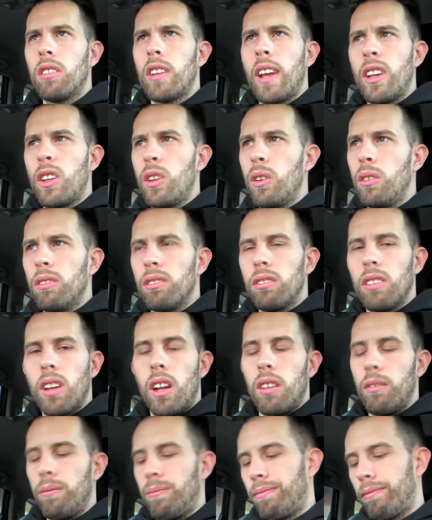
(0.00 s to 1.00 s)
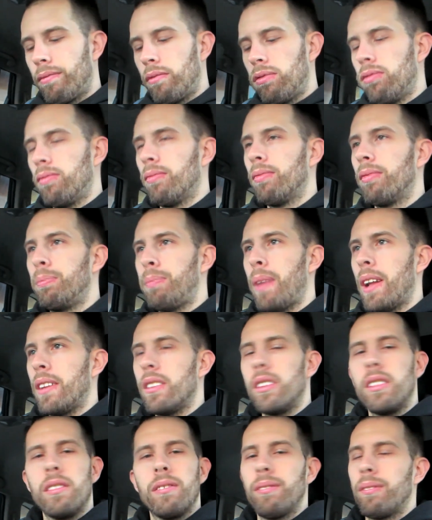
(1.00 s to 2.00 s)
Thank you, uh,
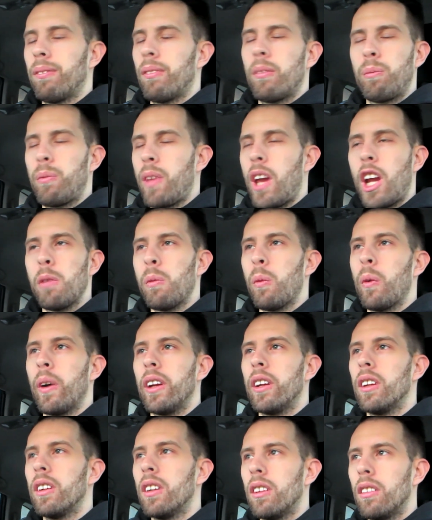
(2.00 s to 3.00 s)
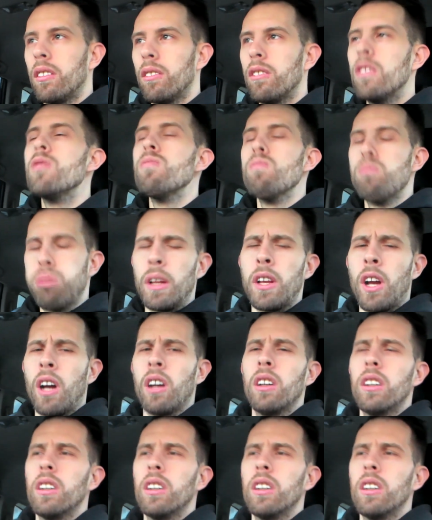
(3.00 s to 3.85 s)
Betsy. Take Booyah!